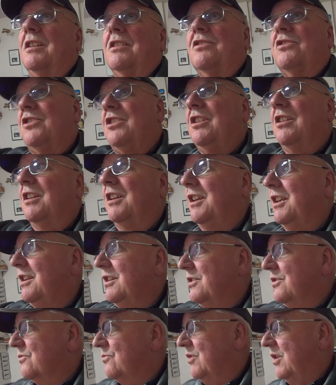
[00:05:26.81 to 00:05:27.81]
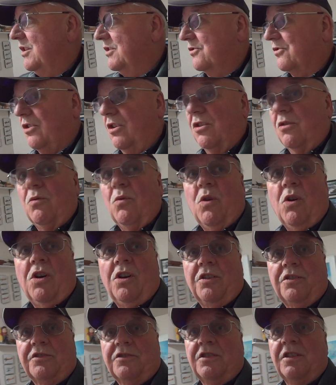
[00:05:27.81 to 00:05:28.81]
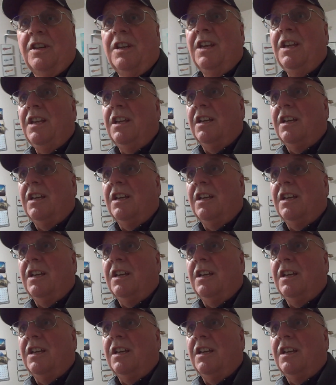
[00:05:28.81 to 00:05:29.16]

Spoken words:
Ceiling as well as all the walls